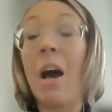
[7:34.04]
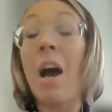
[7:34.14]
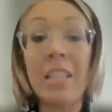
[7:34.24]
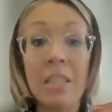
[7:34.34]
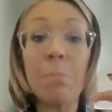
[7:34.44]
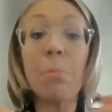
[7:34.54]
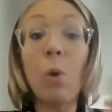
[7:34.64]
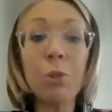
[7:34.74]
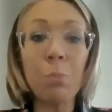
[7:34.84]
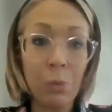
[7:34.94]
it's a
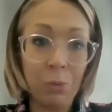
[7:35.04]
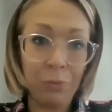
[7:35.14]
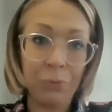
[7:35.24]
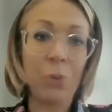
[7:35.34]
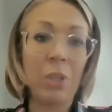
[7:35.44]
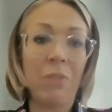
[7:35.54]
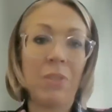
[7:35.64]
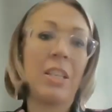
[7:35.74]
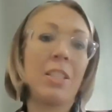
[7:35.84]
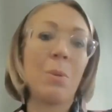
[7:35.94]
bold move to give
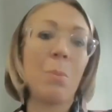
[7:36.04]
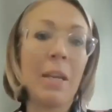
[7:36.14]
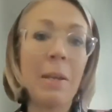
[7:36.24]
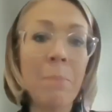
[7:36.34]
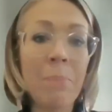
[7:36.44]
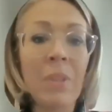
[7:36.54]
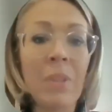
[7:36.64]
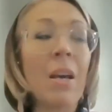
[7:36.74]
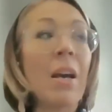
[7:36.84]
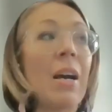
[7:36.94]
things away.
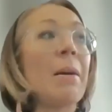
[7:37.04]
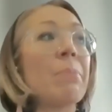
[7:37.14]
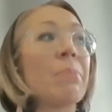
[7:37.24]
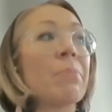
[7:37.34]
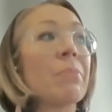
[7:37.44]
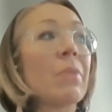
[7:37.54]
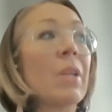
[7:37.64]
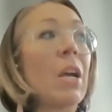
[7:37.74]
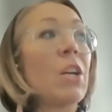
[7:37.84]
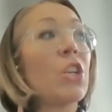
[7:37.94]
um
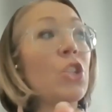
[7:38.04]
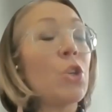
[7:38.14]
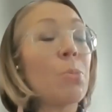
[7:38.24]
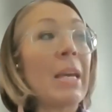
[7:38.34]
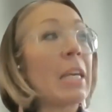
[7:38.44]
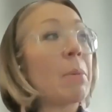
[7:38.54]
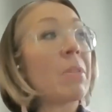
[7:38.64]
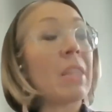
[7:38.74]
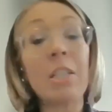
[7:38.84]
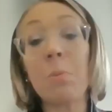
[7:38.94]
you may keep
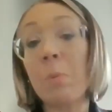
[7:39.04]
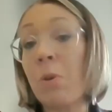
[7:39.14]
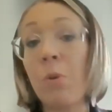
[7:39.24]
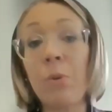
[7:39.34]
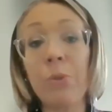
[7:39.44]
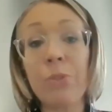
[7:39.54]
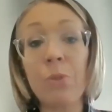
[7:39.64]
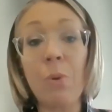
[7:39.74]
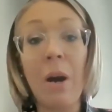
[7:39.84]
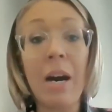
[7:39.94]
things because
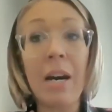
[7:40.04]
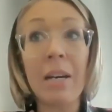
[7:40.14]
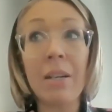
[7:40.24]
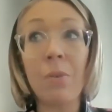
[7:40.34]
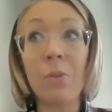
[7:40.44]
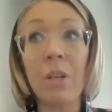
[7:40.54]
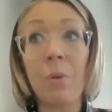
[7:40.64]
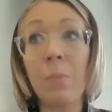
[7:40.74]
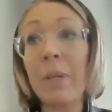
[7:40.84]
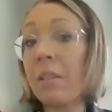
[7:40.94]
you are on a
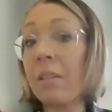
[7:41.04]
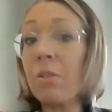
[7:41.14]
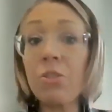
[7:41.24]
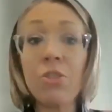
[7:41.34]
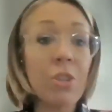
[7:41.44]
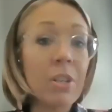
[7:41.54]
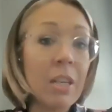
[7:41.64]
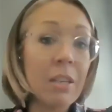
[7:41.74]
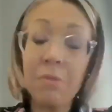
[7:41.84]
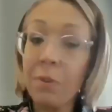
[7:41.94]
weight loss
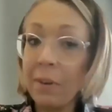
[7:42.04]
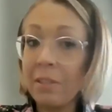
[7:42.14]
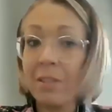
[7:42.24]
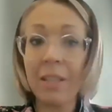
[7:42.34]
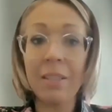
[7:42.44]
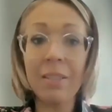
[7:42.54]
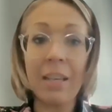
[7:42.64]
journey, for instance,